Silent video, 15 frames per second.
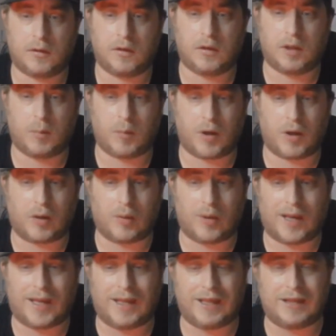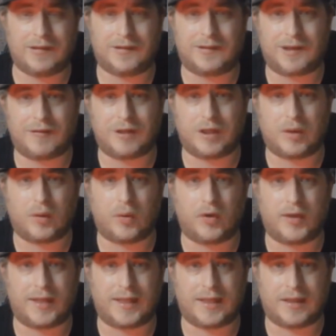and Michael Hayes, Terry
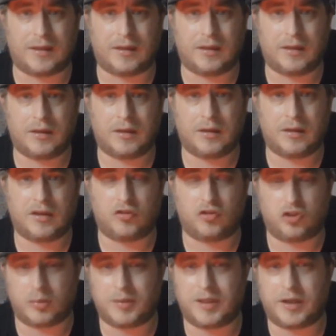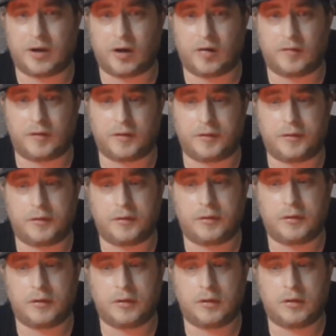Gordy, and Jimmy Garvin.
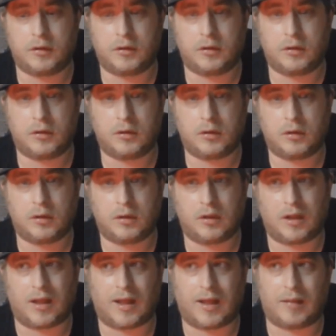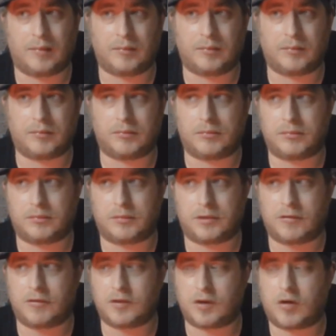
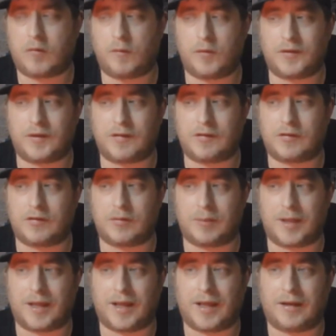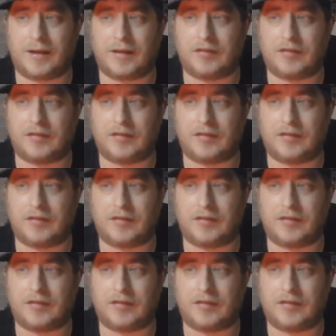There is a conversation to be had.